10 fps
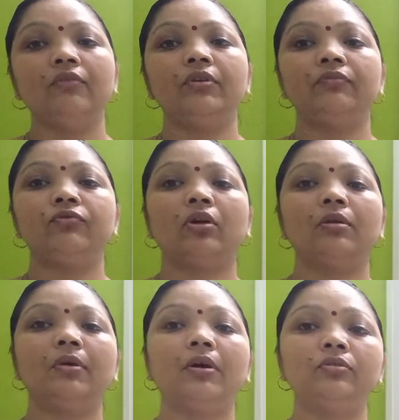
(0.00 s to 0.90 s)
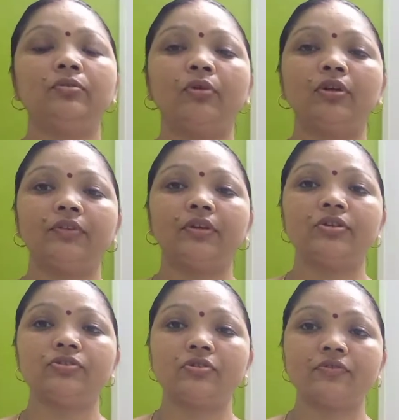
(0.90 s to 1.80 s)
we have talked about the
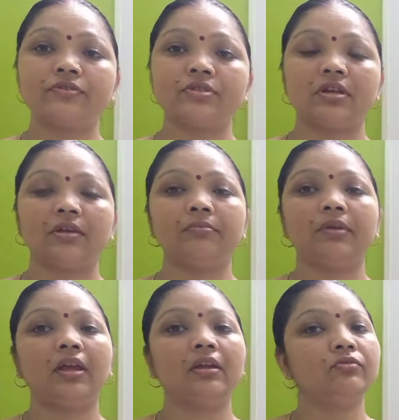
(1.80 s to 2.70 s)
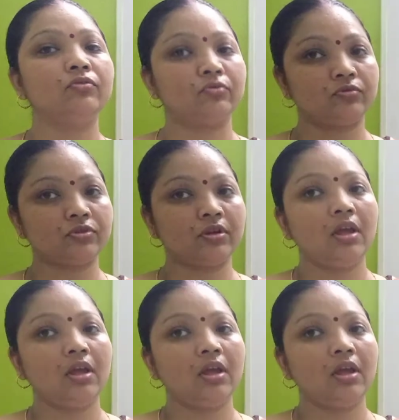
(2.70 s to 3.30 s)
modification of stem and root.